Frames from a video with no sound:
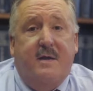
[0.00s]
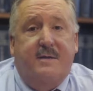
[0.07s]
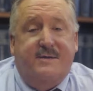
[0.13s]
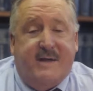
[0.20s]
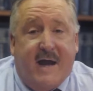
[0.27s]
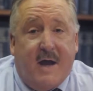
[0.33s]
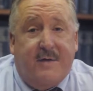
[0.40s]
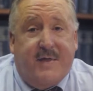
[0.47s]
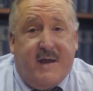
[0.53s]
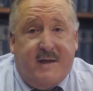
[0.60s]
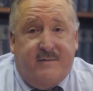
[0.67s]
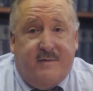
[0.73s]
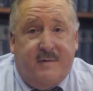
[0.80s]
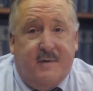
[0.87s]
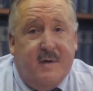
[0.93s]

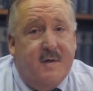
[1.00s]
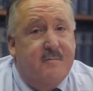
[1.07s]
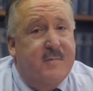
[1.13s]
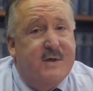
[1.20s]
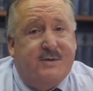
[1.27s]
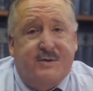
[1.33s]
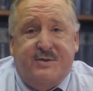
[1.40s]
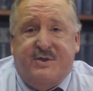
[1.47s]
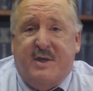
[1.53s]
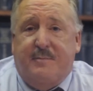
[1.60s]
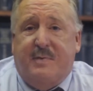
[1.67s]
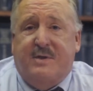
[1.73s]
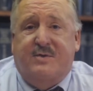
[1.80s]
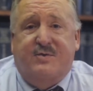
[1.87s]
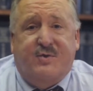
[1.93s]
Southaven,
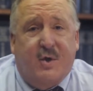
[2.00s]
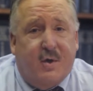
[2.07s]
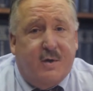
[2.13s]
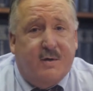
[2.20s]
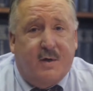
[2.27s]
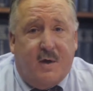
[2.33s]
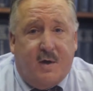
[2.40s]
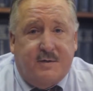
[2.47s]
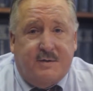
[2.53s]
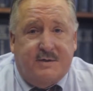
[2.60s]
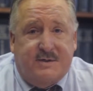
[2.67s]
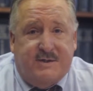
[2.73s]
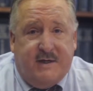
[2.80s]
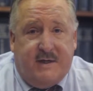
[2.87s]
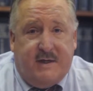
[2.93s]
Mississippi's third
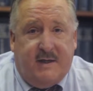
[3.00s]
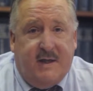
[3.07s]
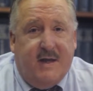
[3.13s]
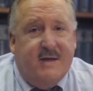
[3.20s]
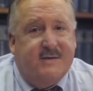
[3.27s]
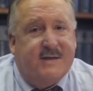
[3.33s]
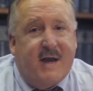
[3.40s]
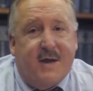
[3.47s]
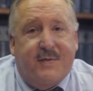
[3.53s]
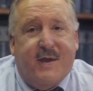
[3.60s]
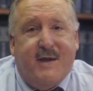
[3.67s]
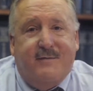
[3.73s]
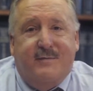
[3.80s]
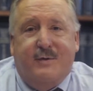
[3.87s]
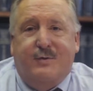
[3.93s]
largest city.
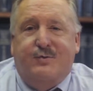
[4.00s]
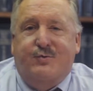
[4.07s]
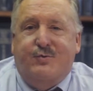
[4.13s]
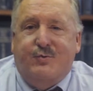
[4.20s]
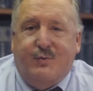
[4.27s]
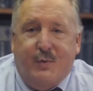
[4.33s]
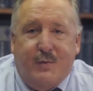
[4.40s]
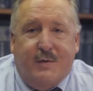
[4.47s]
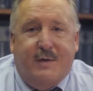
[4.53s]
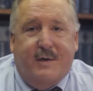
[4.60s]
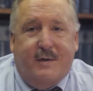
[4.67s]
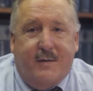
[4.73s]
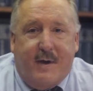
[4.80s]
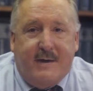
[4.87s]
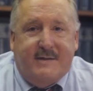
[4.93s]
Southaven is truly a
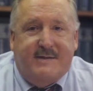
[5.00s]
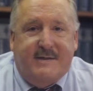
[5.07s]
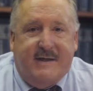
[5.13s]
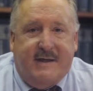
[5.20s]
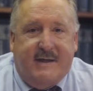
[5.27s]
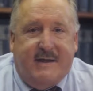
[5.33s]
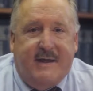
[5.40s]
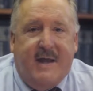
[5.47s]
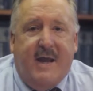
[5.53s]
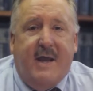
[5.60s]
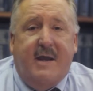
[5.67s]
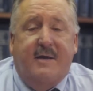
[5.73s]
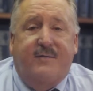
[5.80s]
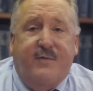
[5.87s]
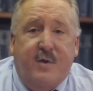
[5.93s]
great city.
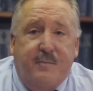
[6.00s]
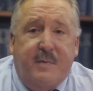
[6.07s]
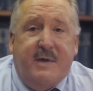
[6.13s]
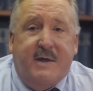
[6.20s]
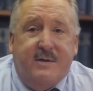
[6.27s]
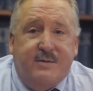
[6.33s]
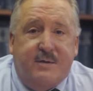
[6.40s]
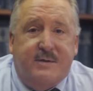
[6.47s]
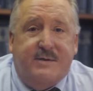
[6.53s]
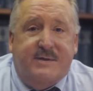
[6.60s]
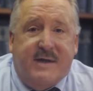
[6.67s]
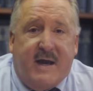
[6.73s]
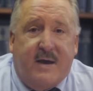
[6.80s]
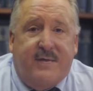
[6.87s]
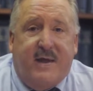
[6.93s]
If you've been injured in
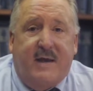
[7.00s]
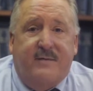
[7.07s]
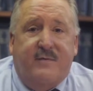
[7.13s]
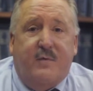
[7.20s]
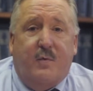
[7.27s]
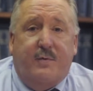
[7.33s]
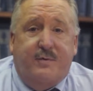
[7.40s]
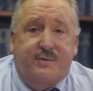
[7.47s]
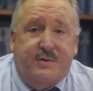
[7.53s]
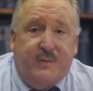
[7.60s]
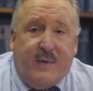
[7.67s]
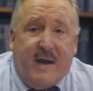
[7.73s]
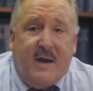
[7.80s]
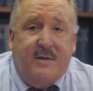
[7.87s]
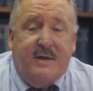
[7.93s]
Southaven or the
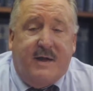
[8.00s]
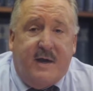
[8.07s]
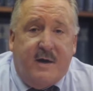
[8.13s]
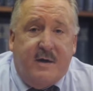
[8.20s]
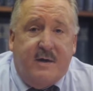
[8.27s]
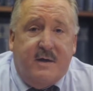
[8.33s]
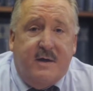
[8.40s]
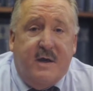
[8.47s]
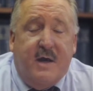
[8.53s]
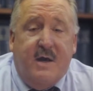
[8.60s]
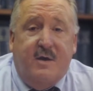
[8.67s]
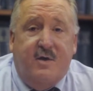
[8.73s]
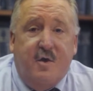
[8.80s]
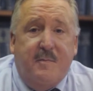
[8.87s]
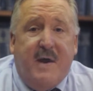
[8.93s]
surrounding area,
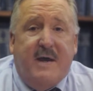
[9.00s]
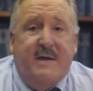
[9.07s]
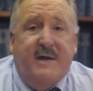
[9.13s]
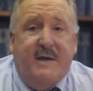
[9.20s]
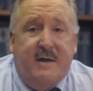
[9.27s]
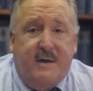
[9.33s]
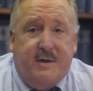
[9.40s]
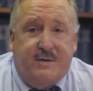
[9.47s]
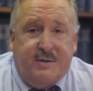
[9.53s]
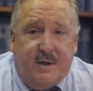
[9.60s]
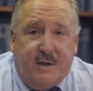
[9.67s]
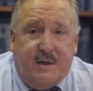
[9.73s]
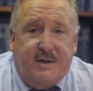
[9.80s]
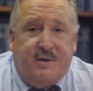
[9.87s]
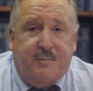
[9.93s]
you may need an
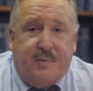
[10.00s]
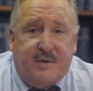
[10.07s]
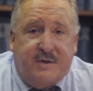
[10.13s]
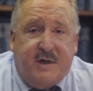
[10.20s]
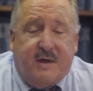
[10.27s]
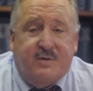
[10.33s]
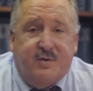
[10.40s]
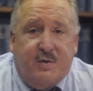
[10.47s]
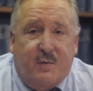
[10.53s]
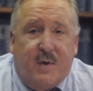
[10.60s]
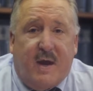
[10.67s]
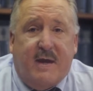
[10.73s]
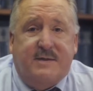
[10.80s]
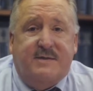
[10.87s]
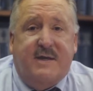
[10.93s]
attorney to protect your
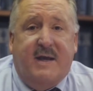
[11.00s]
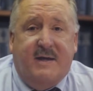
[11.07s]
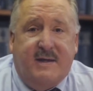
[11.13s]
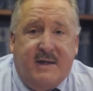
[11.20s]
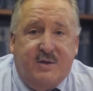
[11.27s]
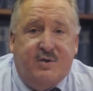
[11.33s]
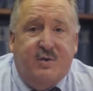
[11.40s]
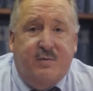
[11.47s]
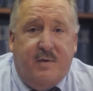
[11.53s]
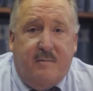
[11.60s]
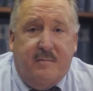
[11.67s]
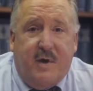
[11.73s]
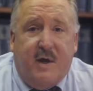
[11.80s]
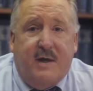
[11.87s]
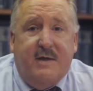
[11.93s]
rights and get you the
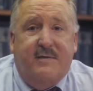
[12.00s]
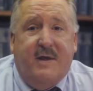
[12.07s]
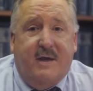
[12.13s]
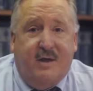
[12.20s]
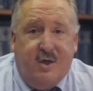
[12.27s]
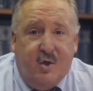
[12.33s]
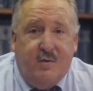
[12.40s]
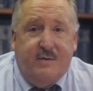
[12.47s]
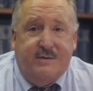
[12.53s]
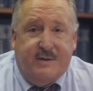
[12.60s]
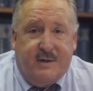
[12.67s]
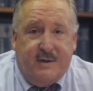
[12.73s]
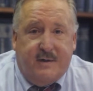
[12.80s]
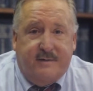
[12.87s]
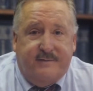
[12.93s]
money that you
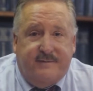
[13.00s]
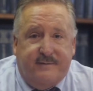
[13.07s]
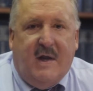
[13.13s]
deserve.